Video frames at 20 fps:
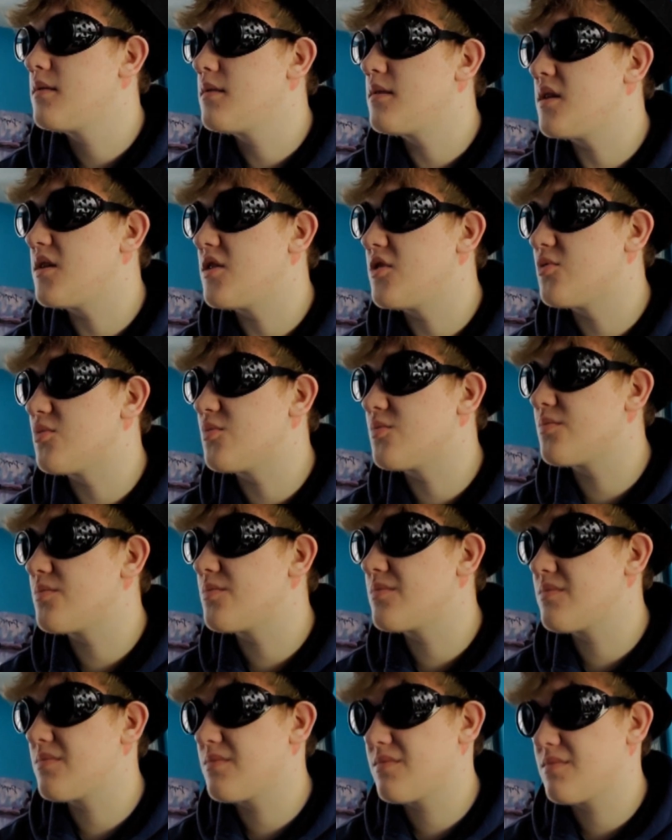You.
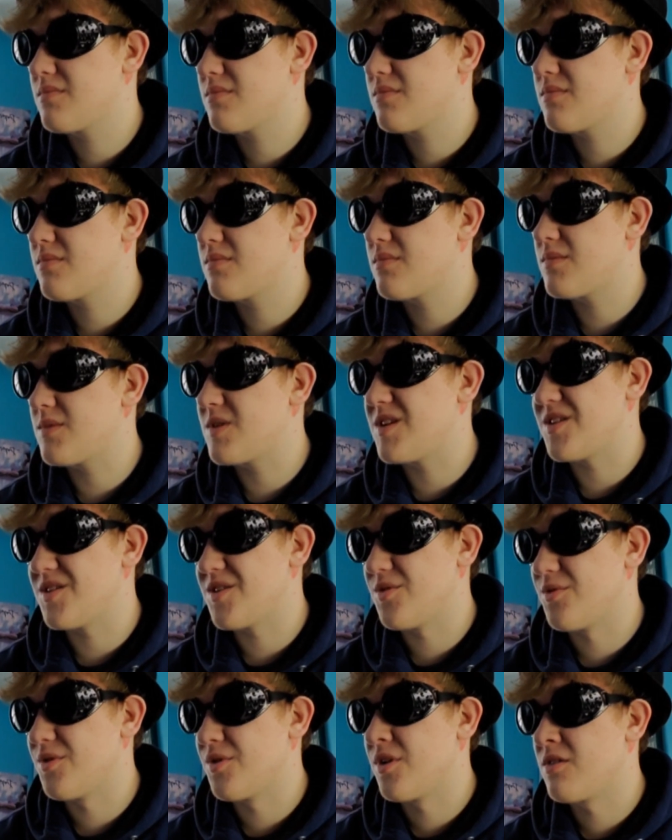You
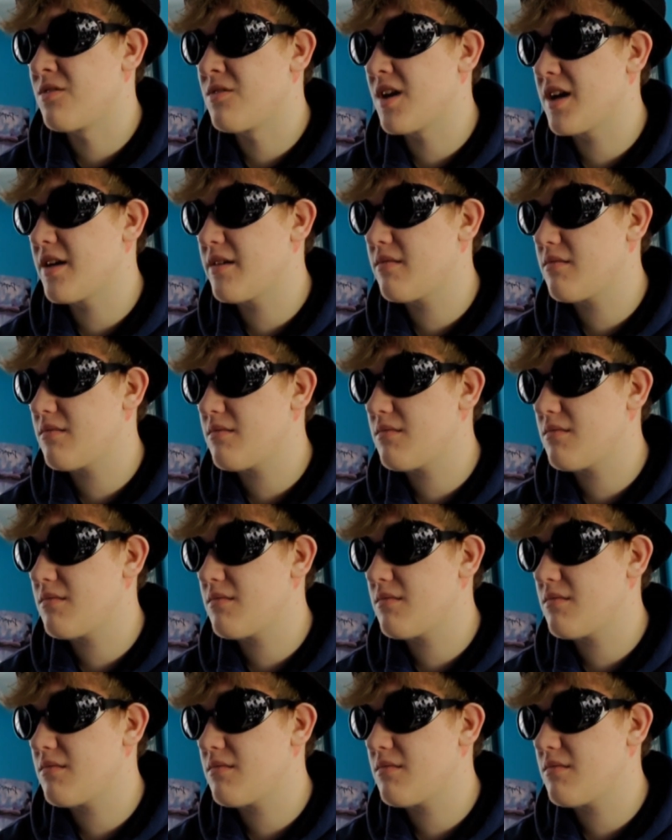doing alright?